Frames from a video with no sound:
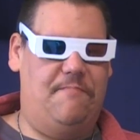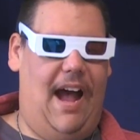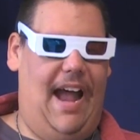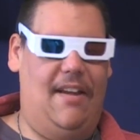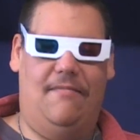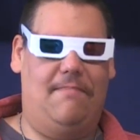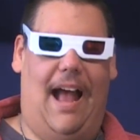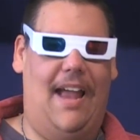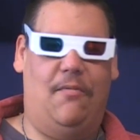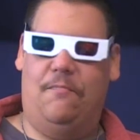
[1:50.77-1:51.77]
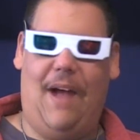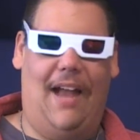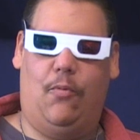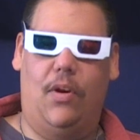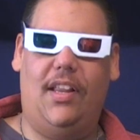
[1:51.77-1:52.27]

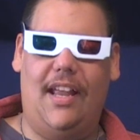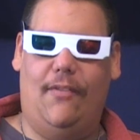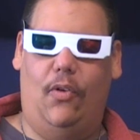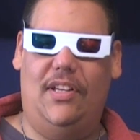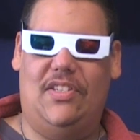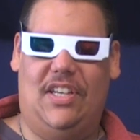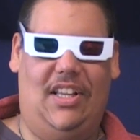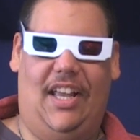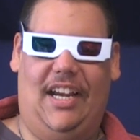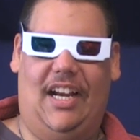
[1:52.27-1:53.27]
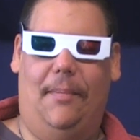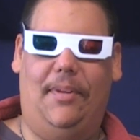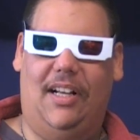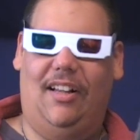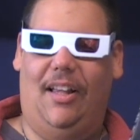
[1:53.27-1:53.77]
really have only seen like a
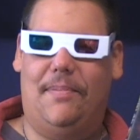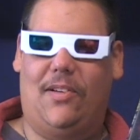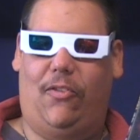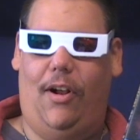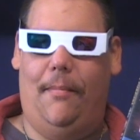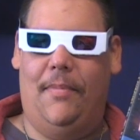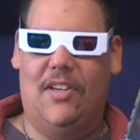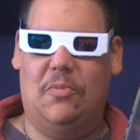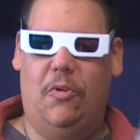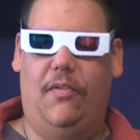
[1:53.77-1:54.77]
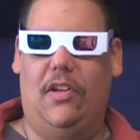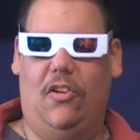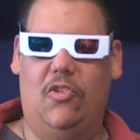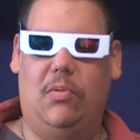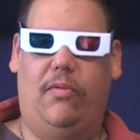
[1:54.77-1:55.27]
couple of clips from this movie,
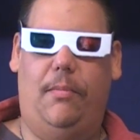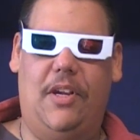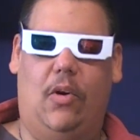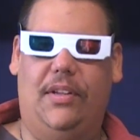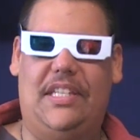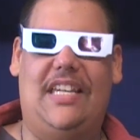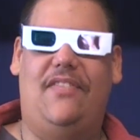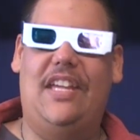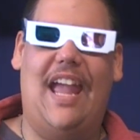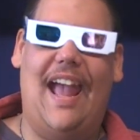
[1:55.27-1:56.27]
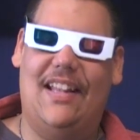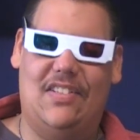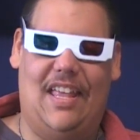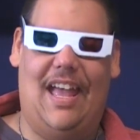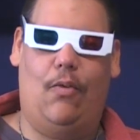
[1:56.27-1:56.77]
and those were from the old TV
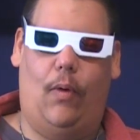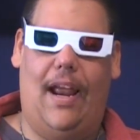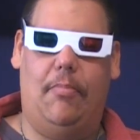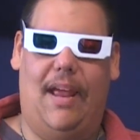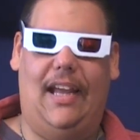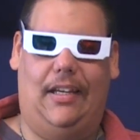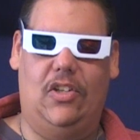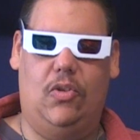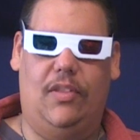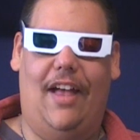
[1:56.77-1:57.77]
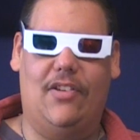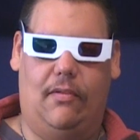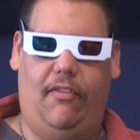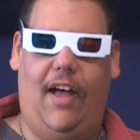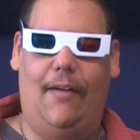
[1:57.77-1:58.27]
ads that ran back in
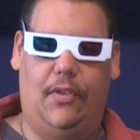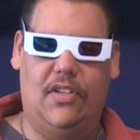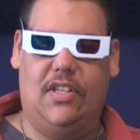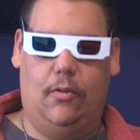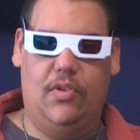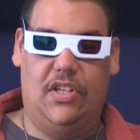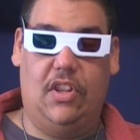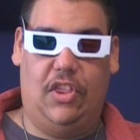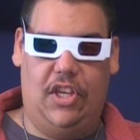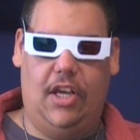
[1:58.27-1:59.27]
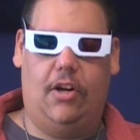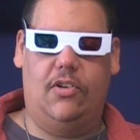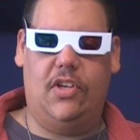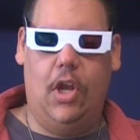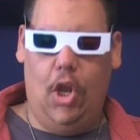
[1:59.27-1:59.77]
2005 when this thing was in
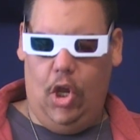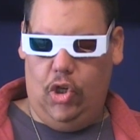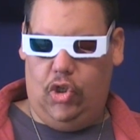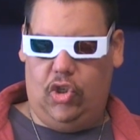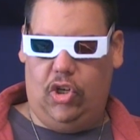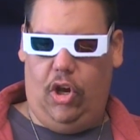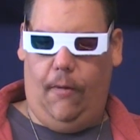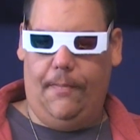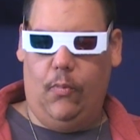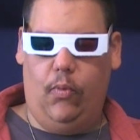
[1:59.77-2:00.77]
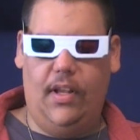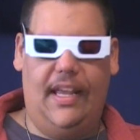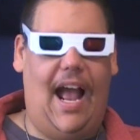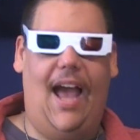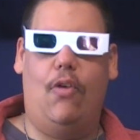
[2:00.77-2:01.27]
theaters. So,
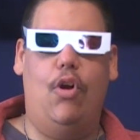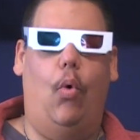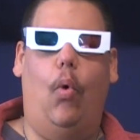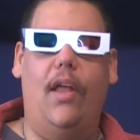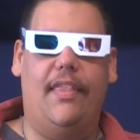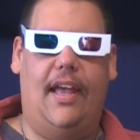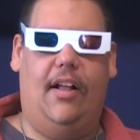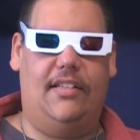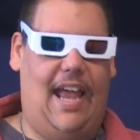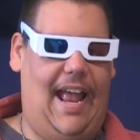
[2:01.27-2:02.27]
really, I don't know what in the hell to